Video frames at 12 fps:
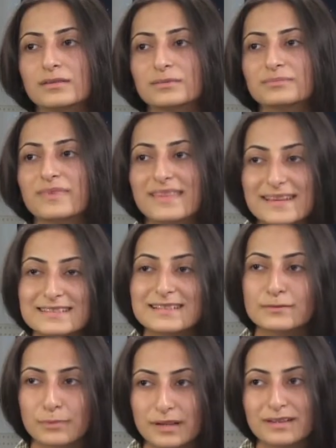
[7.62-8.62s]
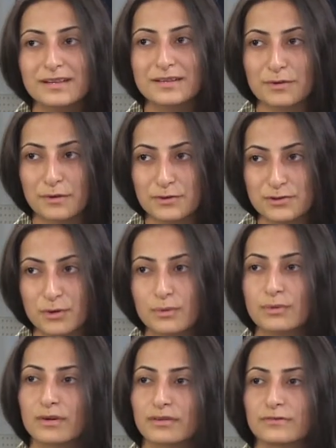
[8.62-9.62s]
This is weekly talk show
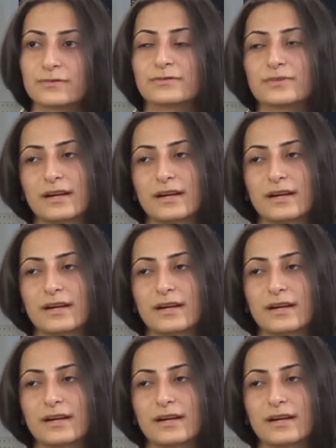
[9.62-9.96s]
of Radio